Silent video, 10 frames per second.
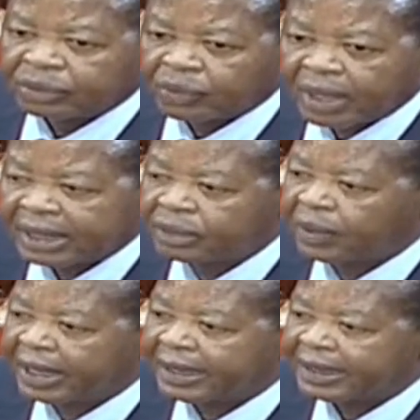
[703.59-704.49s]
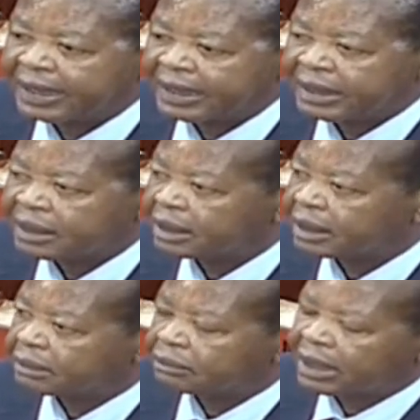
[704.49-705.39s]
to actually
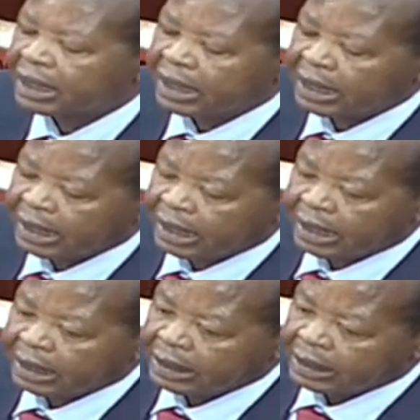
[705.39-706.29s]
uh,